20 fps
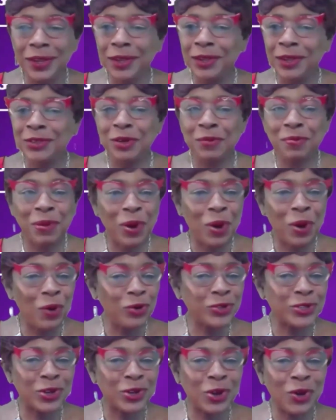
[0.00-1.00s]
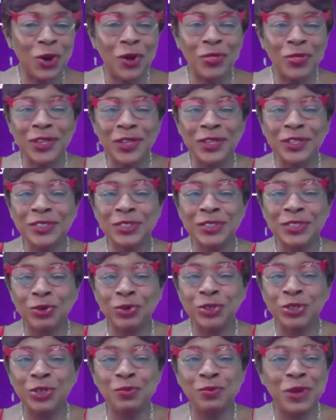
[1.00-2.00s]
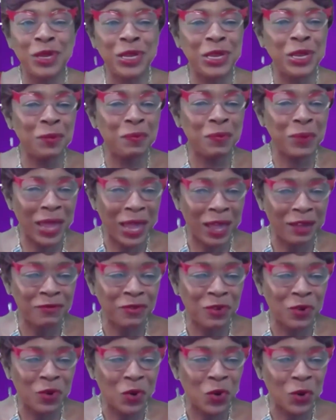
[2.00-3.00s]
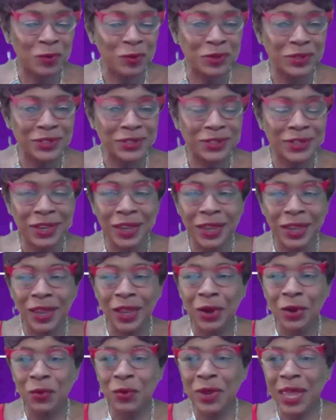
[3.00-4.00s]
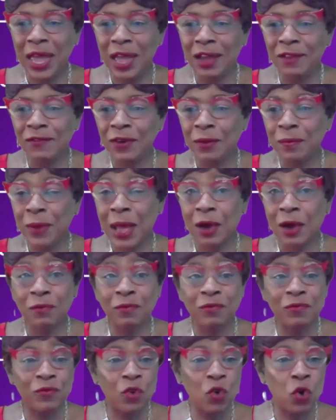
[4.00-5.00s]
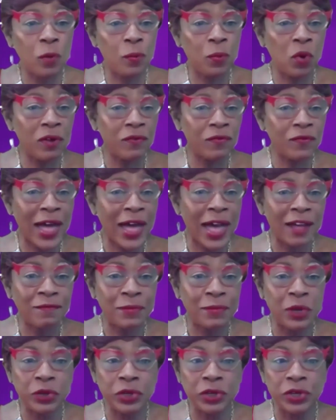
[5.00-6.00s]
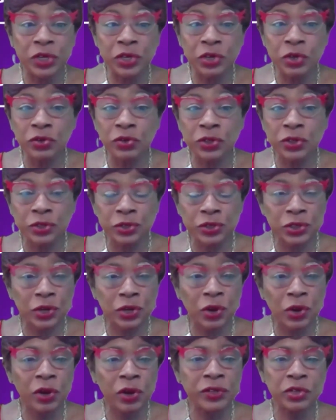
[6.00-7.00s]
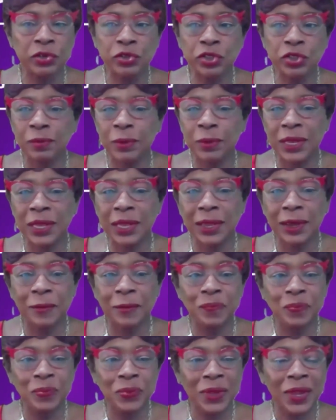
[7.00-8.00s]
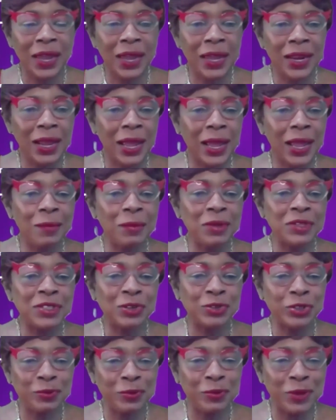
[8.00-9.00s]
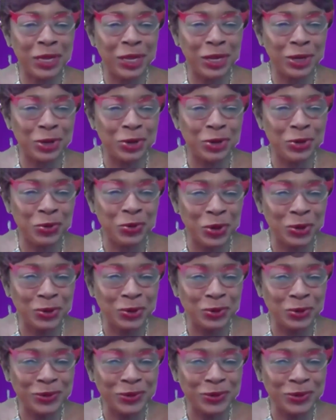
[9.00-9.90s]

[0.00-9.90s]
to post on these social media platforms. We have about 4.5 billion users on social media. And I am a social media guru,